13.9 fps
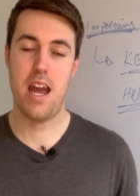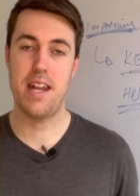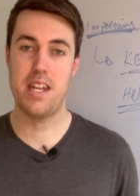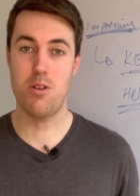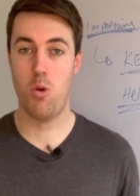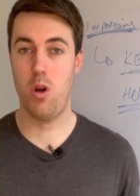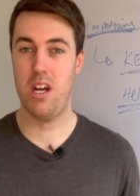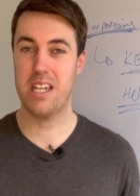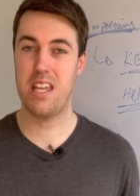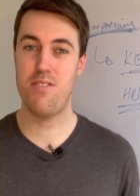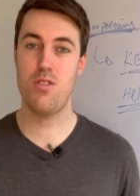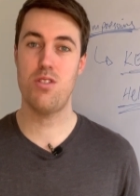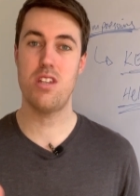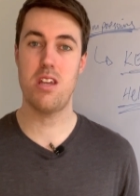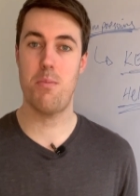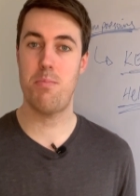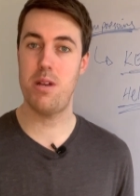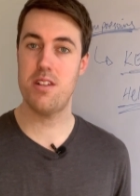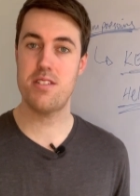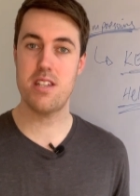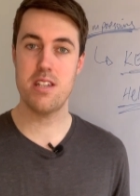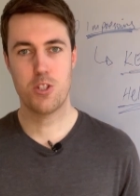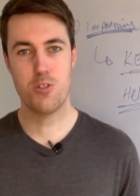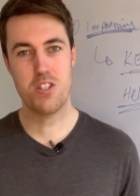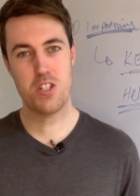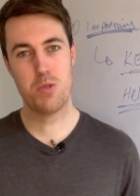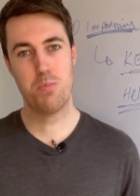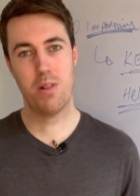and it will give you the ability to
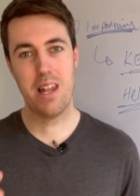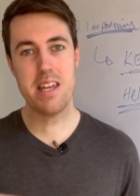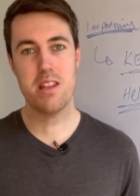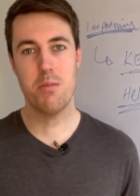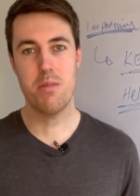display